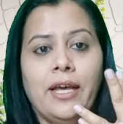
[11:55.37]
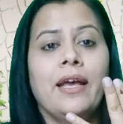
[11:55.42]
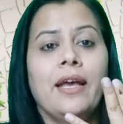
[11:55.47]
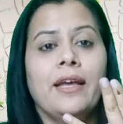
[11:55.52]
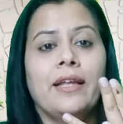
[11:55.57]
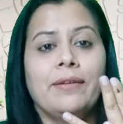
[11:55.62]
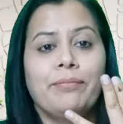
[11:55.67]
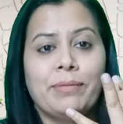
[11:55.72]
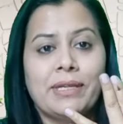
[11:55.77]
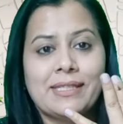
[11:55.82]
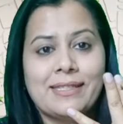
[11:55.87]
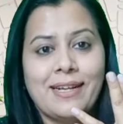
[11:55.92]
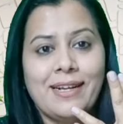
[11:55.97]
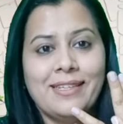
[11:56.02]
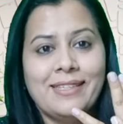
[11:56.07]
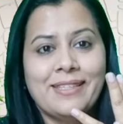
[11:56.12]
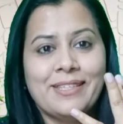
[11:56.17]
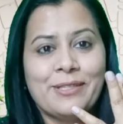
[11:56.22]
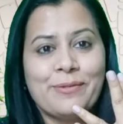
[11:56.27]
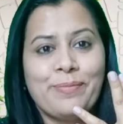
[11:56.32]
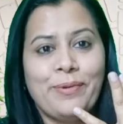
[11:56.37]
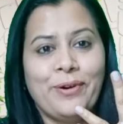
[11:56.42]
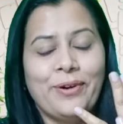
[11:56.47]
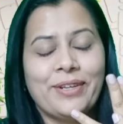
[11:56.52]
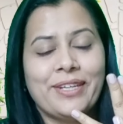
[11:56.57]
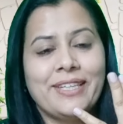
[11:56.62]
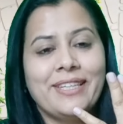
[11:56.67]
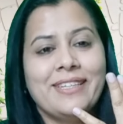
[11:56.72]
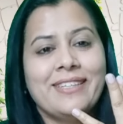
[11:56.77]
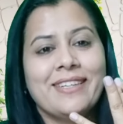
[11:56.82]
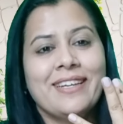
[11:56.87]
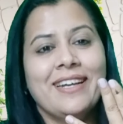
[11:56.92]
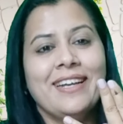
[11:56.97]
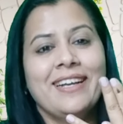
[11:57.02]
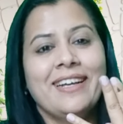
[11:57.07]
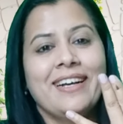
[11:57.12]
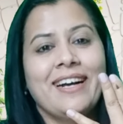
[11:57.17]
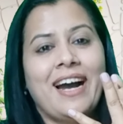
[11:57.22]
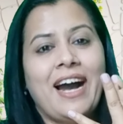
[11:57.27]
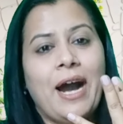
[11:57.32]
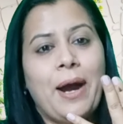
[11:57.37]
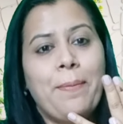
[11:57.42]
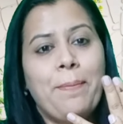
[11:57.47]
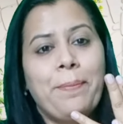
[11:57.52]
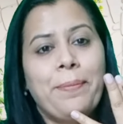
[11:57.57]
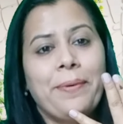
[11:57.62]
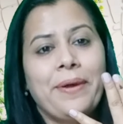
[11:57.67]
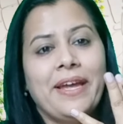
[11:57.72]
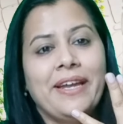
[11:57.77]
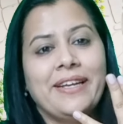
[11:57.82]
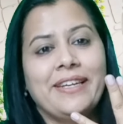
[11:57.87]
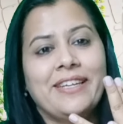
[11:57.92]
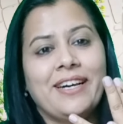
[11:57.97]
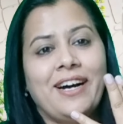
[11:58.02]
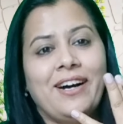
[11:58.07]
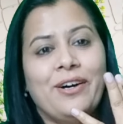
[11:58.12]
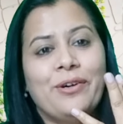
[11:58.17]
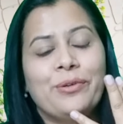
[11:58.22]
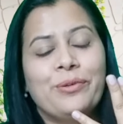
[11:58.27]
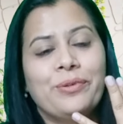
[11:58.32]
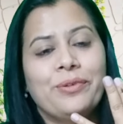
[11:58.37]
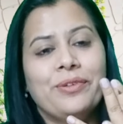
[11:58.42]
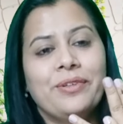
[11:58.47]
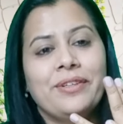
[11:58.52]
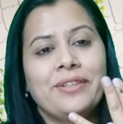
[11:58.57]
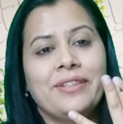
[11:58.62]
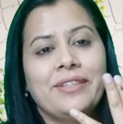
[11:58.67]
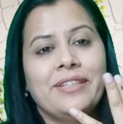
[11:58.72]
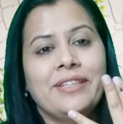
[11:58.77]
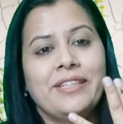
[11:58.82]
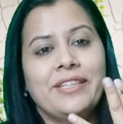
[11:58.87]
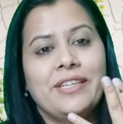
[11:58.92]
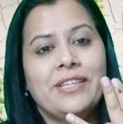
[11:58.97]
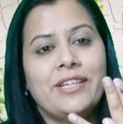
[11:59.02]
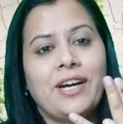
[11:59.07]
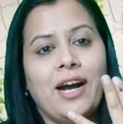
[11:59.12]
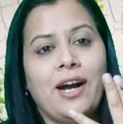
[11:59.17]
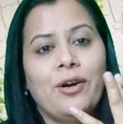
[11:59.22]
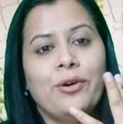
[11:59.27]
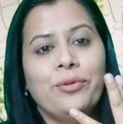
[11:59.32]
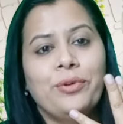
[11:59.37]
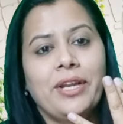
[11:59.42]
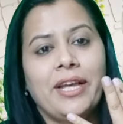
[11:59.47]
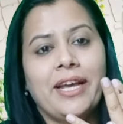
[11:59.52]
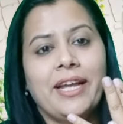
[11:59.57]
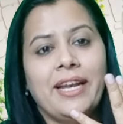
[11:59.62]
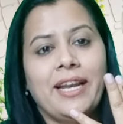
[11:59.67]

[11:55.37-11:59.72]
Massage this point up and down, down and